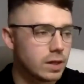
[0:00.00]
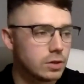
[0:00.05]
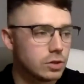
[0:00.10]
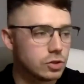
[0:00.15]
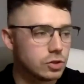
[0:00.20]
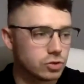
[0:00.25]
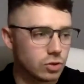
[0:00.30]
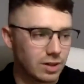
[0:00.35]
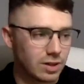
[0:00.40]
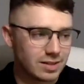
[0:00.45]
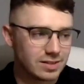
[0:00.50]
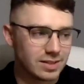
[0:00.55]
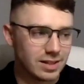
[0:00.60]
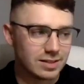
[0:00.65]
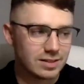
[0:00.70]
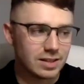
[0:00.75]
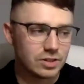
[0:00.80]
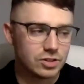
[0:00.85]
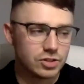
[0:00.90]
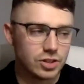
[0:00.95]
So, like I said,
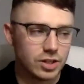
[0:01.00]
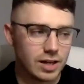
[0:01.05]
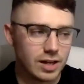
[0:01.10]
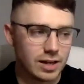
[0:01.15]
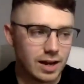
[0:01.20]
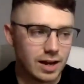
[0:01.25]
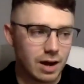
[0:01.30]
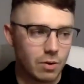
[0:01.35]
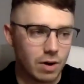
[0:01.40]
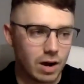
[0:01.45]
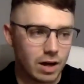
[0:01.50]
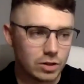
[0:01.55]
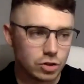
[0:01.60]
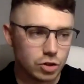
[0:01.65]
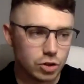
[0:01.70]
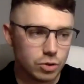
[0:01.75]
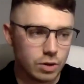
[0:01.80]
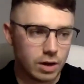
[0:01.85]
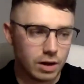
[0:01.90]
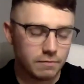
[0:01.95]
this year now,
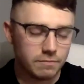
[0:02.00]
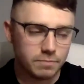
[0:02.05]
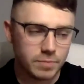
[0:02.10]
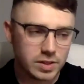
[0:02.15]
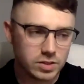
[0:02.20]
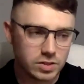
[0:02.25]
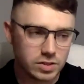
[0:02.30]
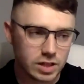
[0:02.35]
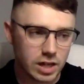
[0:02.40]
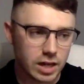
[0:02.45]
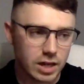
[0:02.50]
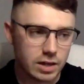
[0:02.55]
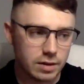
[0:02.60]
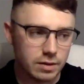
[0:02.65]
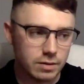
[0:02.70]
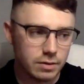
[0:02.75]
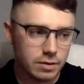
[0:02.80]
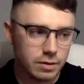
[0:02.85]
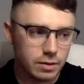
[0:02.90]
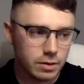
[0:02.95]
I've been saying
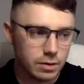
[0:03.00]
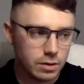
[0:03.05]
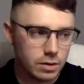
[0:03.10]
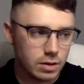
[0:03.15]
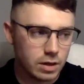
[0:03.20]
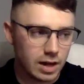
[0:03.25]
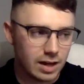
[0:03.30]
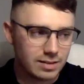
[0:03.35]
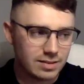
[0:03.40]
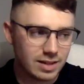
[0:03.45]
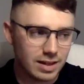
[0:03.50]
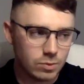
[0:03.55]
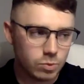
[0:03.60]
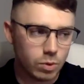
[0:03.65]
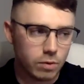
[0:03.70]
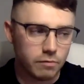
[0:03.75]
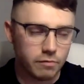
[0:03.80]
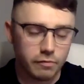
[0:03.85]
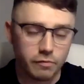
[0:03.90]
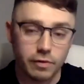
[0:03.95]
I did
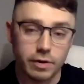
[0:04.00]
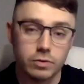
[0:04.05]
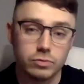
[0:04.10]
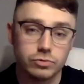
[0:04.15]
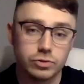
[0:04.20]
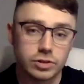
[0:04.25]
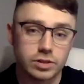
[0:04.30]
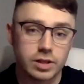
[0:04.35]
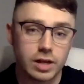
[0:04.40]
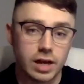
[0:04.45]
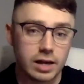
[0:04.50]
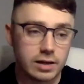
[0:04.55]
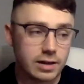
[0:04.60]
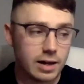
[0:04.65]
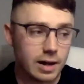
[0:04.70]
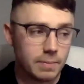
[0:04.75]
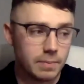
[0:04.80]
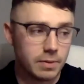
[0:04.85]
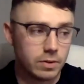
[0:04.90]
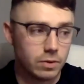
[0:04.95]
want 300k
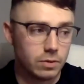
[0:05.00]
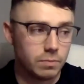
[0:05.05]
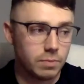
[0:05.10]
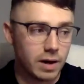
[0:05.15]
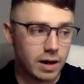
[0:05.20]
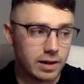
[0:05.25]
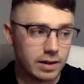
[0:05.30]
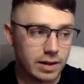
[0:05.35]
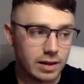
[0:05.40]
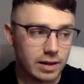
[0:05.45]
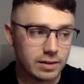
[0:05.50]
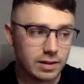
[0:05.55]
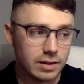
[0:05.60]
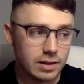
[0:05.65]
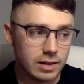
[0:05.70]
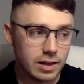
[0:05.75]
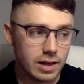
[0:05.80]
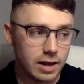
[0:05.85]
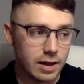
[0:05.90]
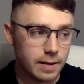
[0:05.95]
capital by the end of the
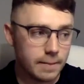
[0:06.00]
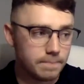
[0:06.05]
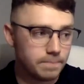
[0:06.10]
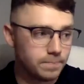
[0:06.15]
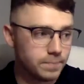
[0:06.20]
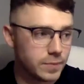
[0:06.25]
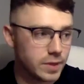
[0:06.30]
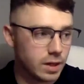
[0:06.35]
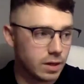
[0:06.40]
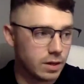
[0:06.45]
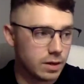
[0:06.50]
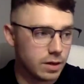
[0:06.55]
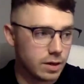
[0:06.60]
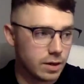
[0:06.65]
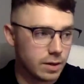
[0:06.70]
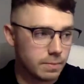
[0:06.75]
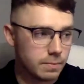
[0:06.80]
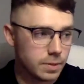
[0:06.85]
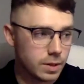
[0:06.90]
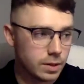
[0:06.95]
year.
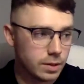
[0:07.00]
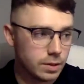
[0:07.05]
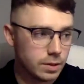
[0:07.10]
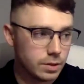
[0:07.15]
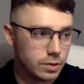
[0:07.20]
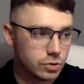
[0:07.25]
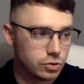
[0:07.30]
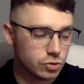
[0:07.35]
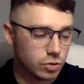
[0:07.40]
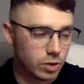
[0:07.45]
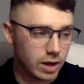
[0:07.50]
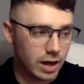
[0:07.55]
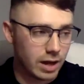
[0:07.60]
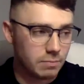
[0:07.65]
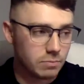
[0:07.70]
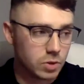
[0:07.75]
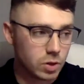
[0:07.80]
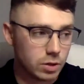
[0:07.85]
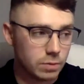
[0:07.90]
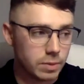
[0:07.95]
So I am
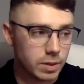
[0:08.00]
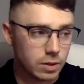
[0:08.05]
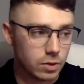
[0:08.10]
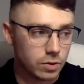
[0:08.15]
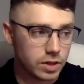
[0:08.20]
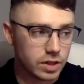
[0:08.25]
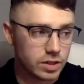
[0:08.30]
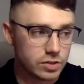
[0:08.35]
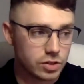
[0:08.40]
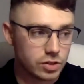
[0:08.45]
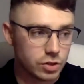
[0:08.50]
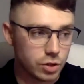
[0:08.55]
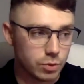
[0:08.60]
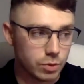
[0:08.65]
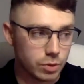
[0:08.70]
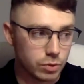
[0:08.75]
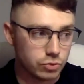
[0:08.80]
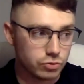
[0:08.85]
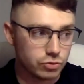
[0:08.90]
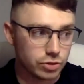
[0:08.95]
going to be looking to do an
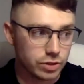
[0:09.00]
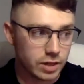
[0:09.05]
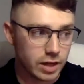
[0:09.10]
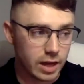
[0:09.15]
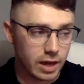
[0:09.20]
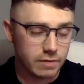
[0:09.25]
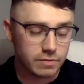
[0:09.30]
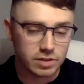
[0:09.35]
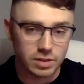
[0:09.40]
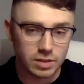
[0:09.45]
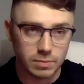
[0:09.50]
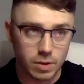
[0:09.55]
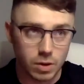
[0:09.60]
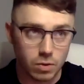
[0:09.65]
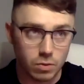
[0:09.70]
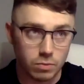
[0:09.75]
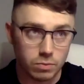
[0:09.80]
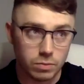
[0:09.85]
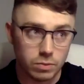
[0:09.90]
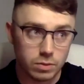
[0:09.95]
100k
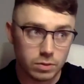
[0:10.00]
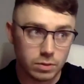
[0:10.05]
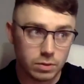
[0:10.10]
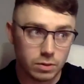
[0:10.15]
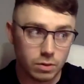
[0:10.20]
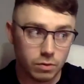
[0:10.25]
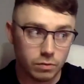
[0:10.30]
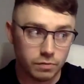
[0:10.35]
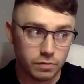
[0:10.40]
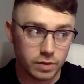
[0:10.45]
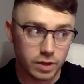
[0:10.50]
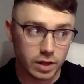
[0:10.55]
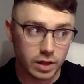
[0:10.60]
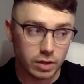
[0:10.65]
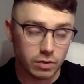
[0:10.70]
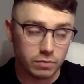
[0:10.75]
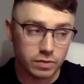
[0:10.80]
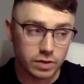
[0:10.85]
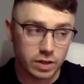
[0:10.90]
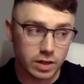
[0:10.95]
FTMO hopefully
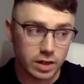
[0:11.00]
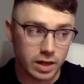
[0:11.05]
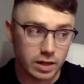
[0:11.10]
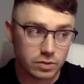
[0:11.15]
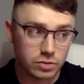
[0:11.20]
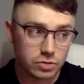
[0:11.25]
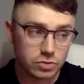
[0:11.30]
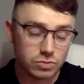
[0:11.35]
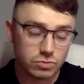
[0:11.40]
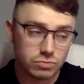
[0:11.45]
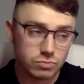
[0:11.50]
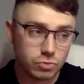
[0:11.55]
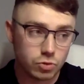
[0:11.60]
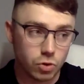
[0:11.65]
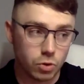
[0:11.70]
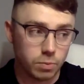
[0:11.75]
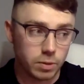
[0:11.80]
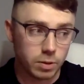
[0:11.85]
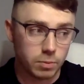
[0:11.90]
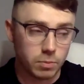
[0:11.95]
over the next
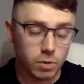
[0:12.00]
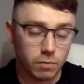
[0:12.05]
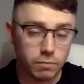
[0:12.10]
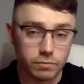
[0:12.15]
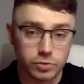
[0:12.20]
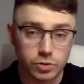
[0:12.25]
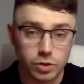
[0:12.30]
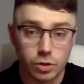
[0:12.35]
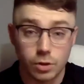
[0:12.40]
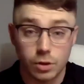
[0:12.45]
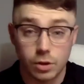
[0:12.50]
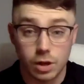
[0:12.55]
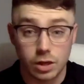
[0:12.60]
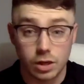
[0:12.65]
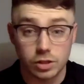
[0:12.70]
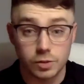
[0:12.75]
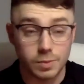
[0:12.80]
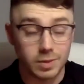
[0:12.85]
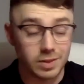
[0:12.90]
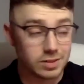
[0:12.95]
couple of months. And
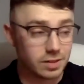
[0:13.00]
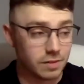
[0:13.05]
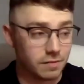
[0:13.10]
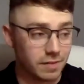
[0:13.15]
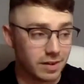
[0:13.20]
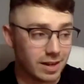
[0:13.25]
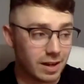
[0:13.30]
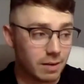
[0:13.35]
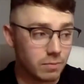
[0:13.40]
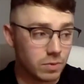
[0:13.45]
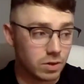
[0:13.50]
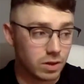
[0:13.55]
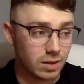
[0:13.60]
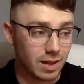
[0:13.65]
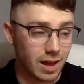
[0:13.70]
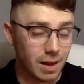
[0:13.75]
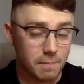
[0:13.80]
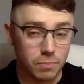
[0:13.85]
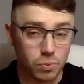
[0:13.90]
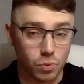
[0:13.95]
to be honest, I think I'm going to
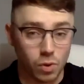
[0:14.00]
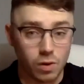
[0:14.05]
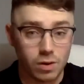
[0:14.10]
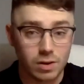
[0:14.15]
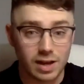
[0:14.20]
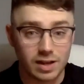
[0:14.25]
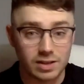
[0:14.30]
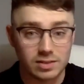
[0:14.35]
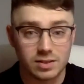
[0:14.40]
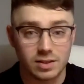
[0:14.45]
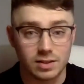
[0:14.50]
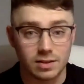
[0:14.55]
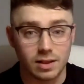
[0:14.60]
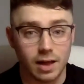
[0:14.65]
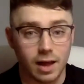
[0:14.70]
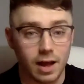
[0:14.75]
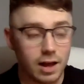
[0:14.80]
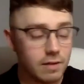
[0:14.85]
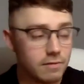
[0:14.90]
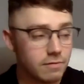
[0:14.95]
like broadcast it
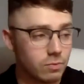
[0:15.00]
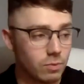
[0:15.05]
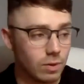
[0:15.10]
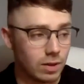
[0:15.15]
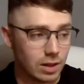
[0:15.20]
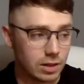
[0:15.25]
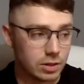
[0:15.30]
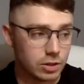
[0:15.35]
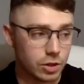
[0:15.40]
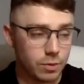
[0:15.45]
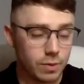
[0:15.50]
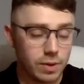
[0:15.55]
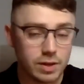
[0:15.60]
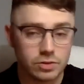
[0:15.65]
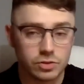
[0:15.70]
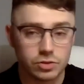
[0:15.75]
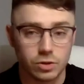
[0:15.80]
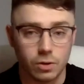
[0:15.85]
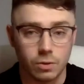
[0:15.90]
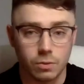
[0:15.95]
live while I do it.
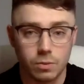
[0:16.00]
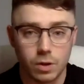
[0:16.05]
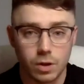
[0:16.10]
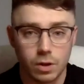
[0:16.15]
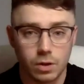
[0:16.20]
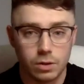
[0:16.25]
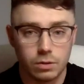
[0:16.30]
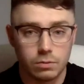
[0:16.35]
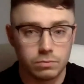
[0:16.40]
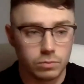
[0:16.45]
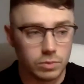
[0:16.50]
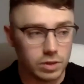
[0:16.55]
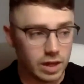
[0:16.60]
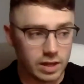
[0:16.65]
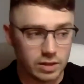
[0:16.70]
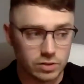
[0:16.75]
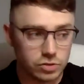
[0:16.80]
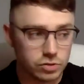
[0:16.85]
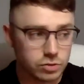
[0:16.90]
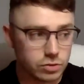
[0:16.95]
So in
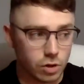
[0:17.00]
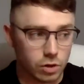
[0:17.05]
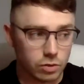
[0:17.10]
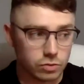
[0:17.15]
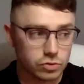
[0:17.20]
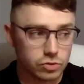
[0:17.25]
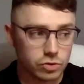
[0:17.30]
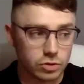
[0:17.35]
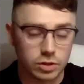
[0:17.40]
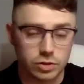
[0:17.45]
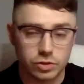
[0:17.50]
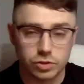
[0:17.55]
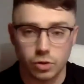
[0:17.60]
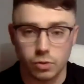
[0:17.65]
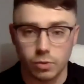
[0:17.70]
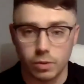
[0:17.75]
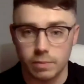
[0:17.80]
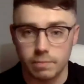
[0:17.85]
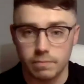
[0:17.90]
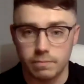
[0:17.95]
constantly
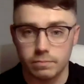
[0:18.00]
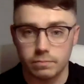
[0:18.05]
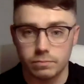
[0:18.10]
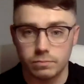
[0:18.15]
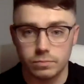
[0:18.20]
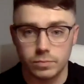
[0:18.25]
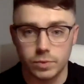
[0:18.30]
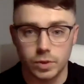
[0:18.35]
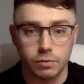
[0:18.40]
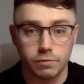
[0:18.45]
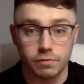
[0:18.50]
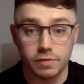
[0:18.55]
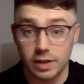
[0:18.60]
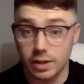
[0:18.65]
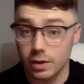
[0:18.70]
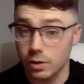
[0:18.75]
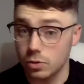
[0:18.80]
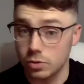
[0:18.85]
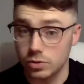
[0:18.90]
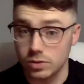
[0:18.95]
showing, you know,
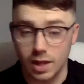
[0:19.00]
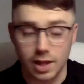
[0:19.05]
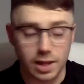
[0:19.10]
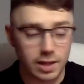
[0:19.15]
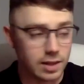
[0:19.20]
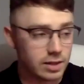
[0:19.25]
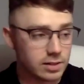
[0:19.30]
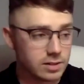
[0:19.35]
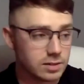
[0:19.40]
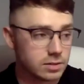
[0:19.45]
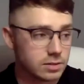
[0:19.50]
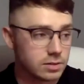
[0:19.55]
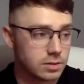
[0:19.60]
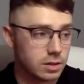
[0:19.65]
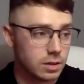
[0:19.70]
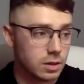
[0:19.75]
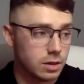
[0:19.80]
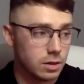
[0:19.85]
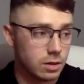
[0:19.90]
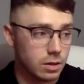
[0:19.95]
videos like this
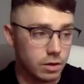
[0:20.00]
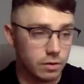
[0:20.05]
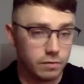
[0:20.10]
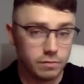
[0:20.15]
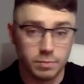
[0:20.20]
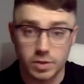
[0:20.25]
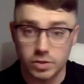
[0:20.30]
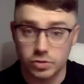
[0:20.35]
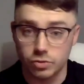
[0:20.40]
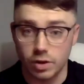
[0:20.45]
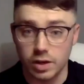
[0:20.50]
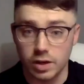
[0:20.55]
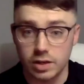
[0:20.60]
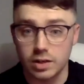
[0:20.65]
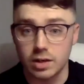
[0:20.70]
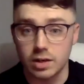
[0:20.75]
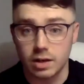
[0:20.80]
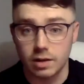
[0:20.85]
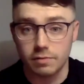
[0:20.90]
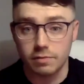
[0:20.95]
of me trading an